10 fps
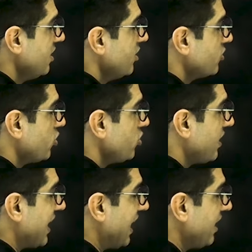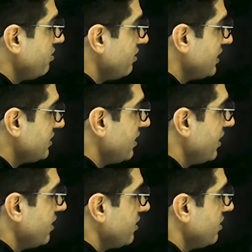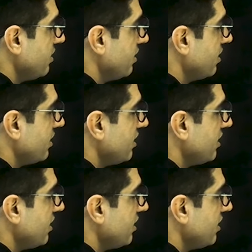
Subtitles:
So your accuracy rate here